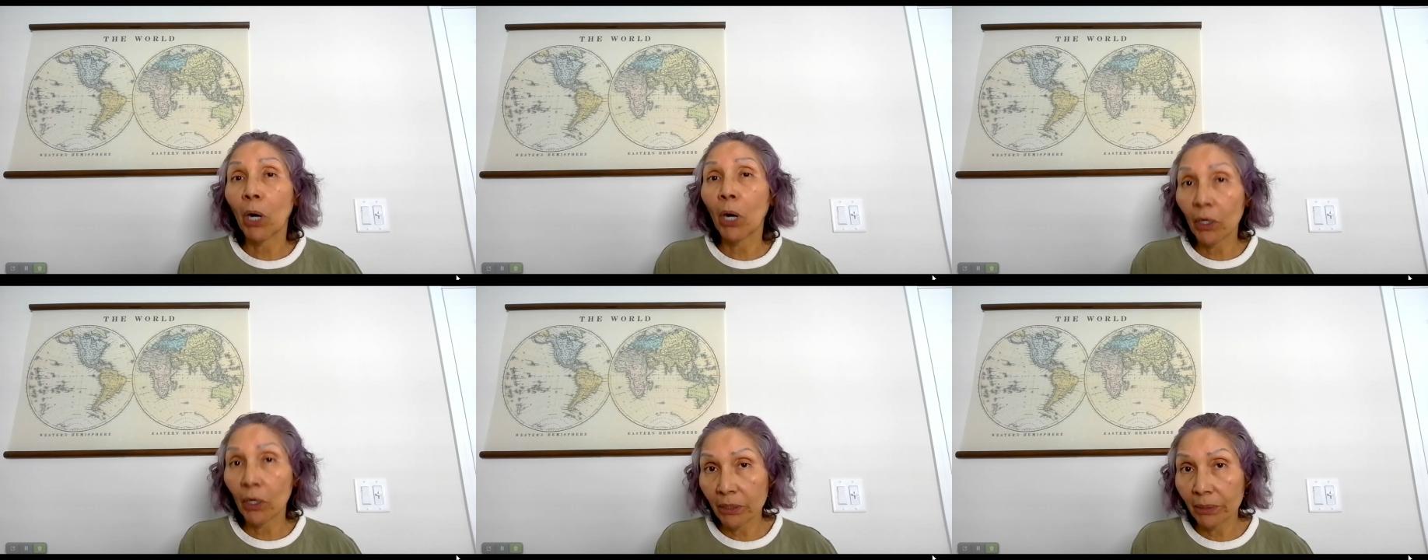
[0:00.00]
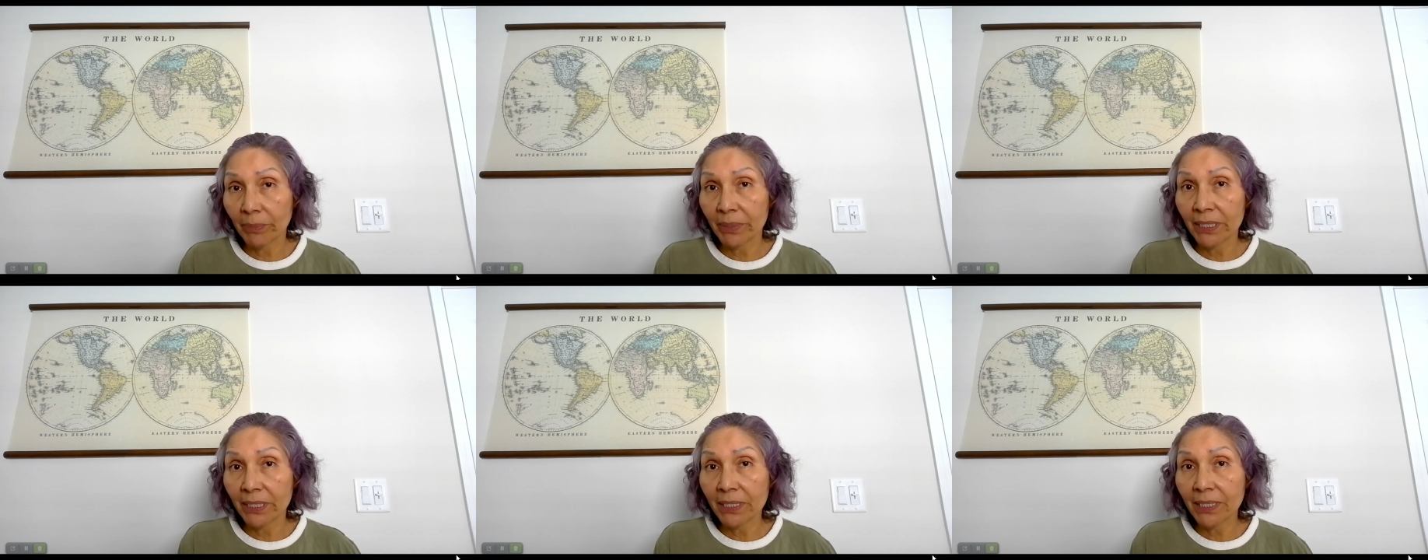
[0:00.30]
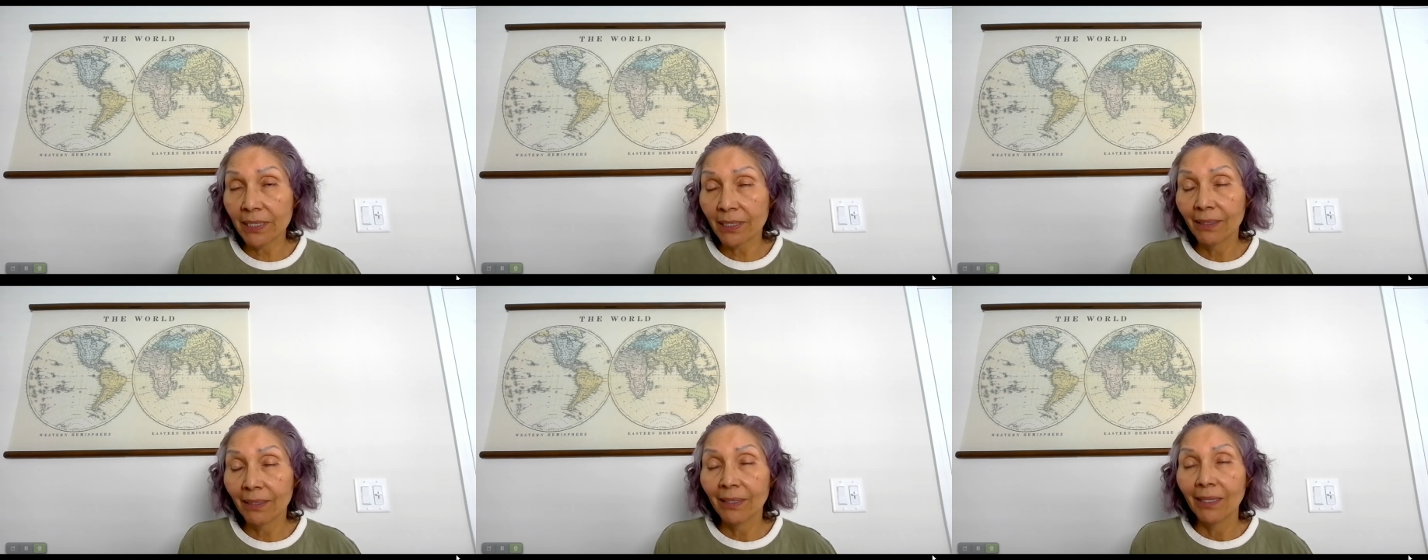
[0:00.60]

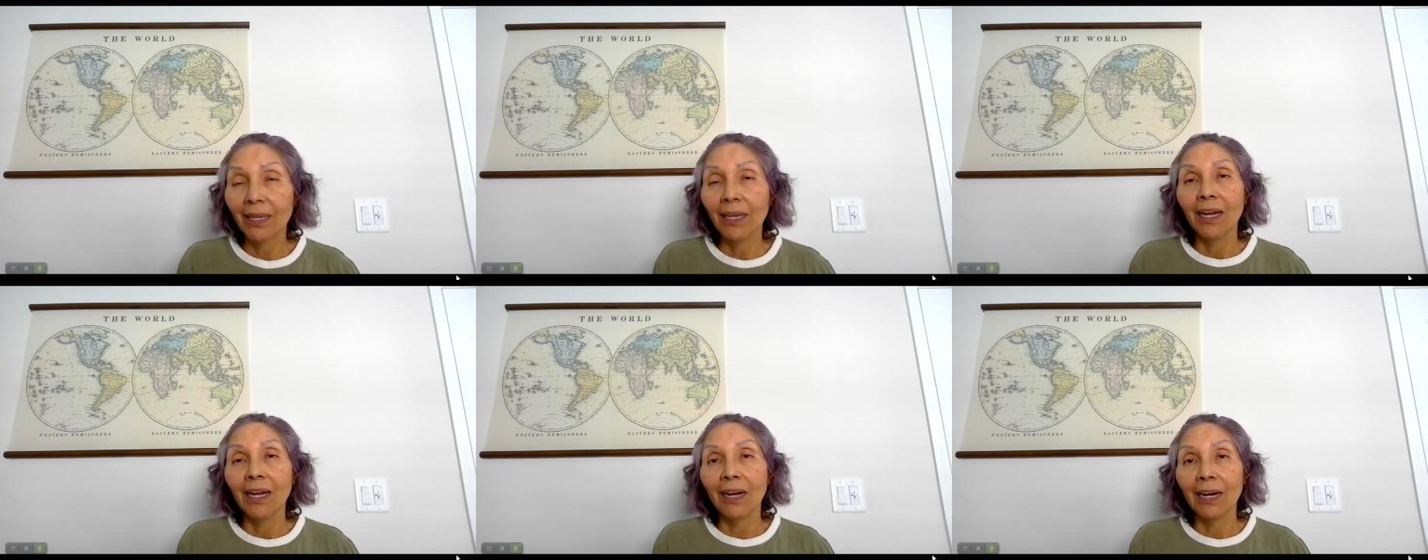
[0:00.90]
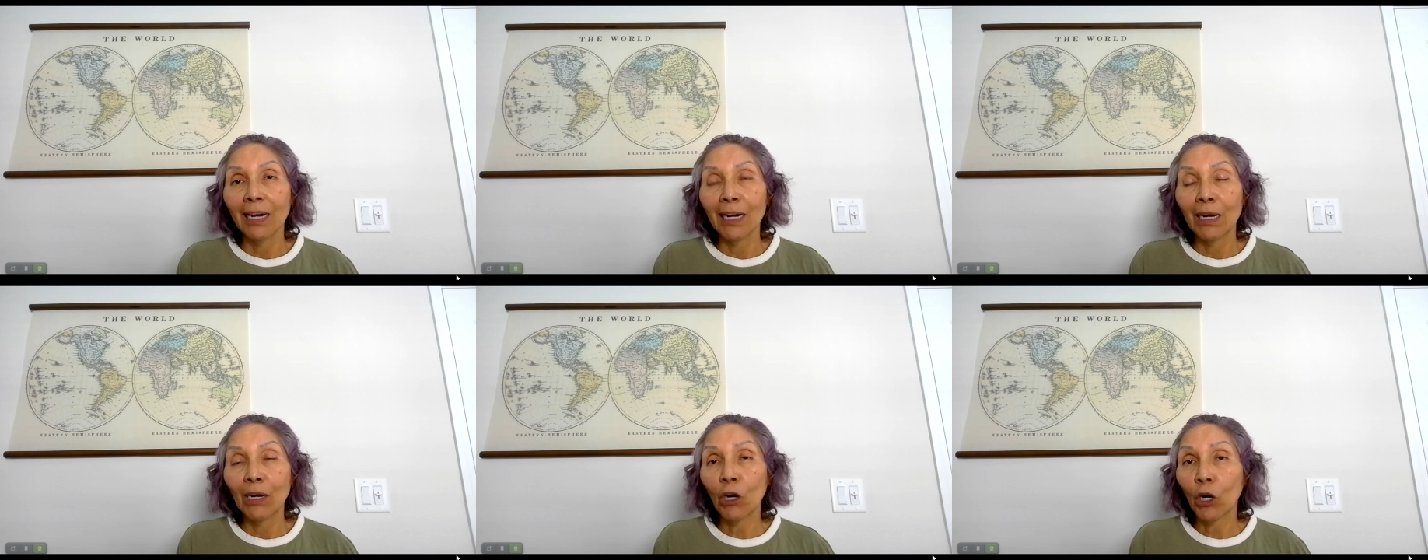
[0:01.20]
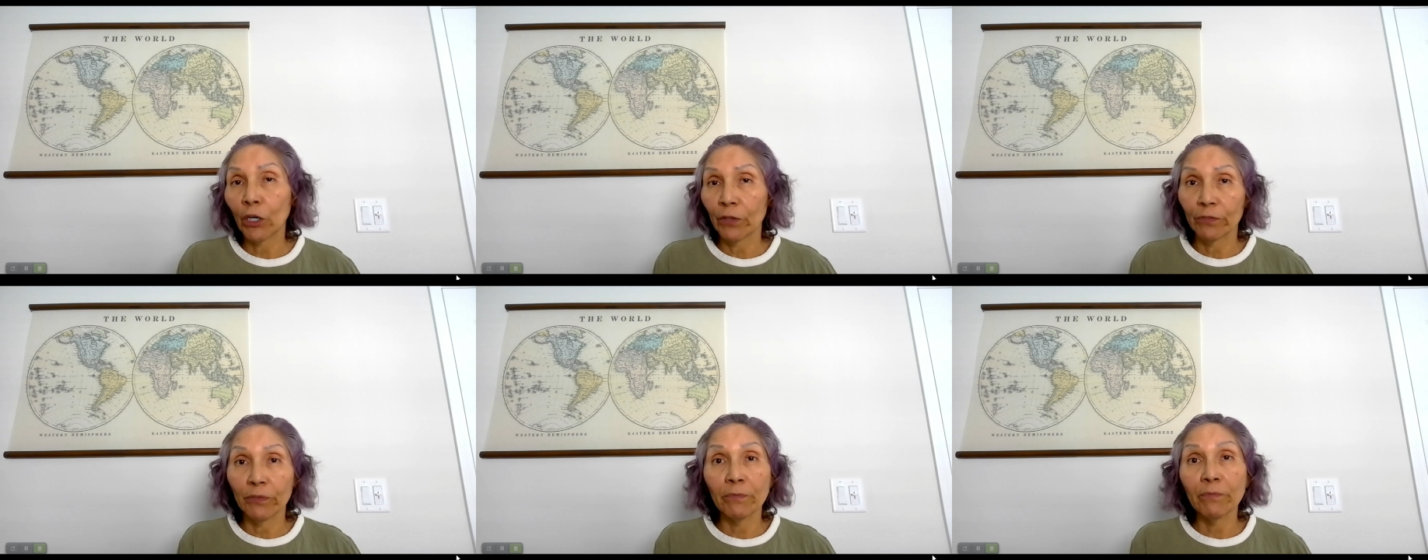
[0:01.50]
parliament
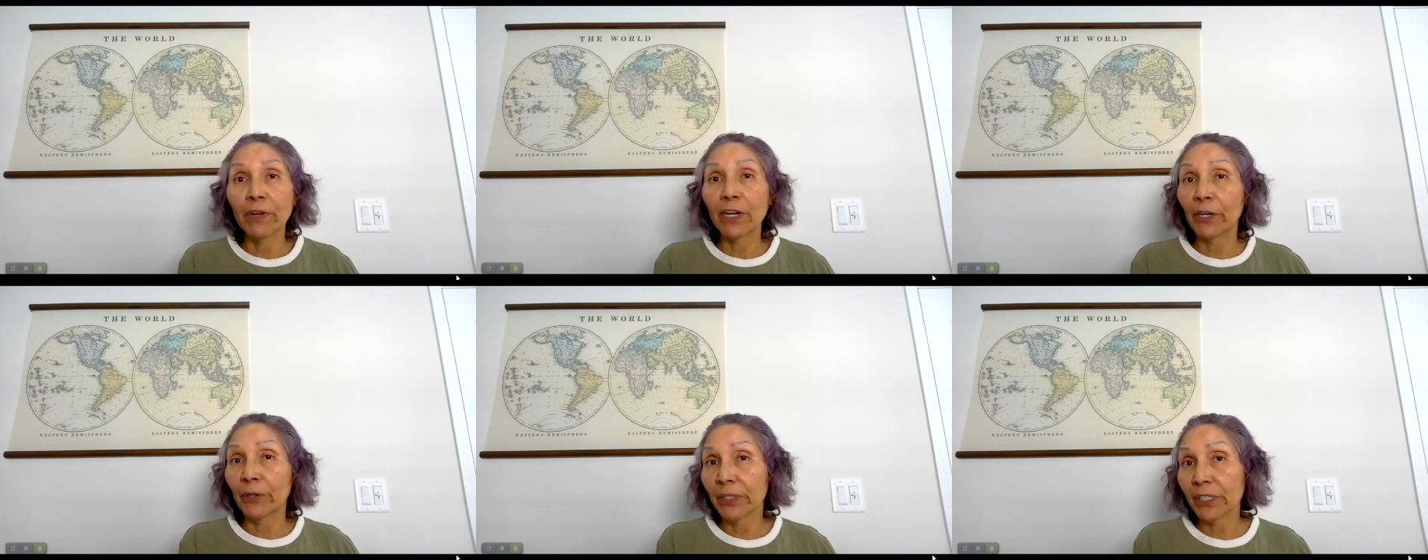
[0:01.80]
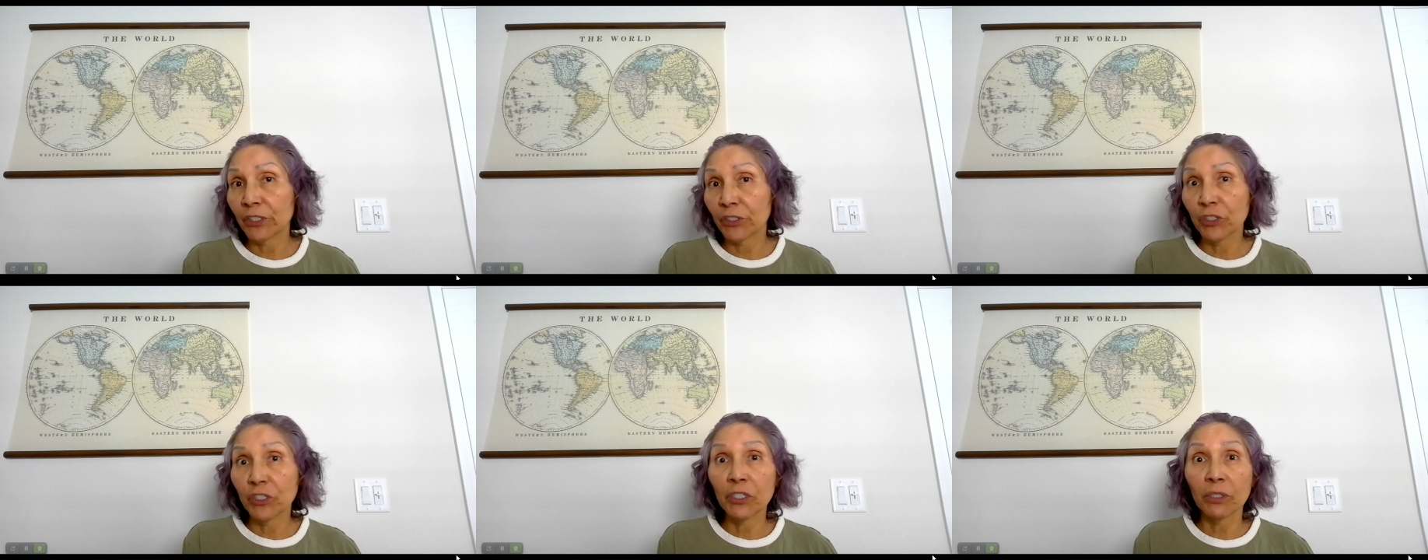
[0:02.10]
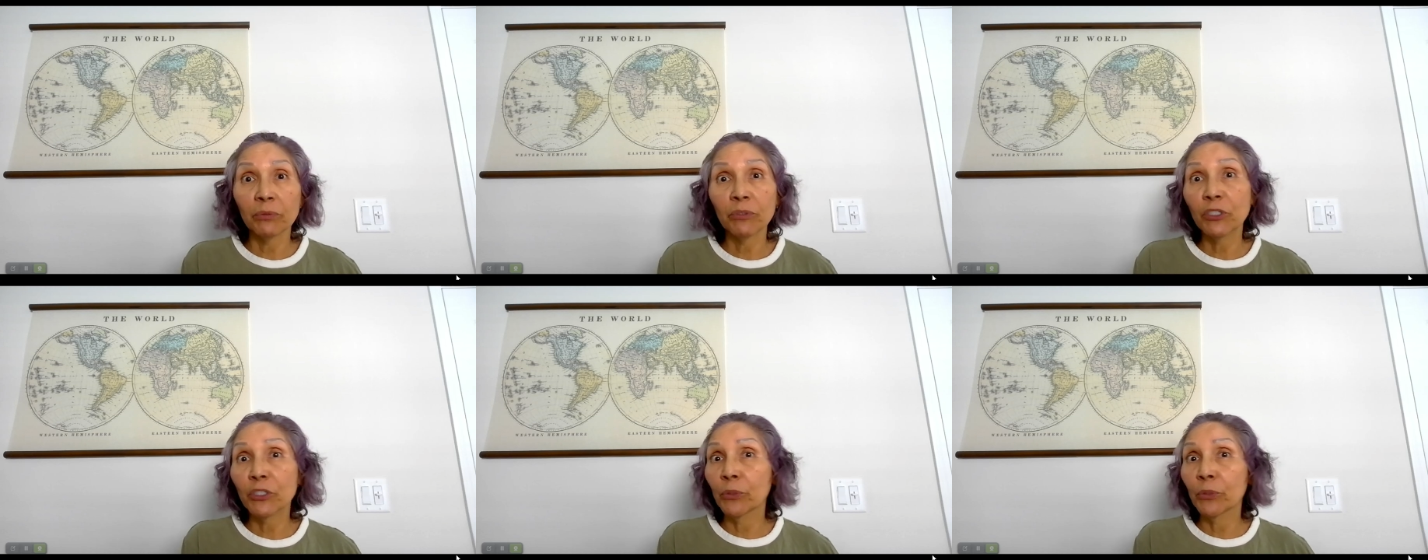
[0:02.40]
are from various,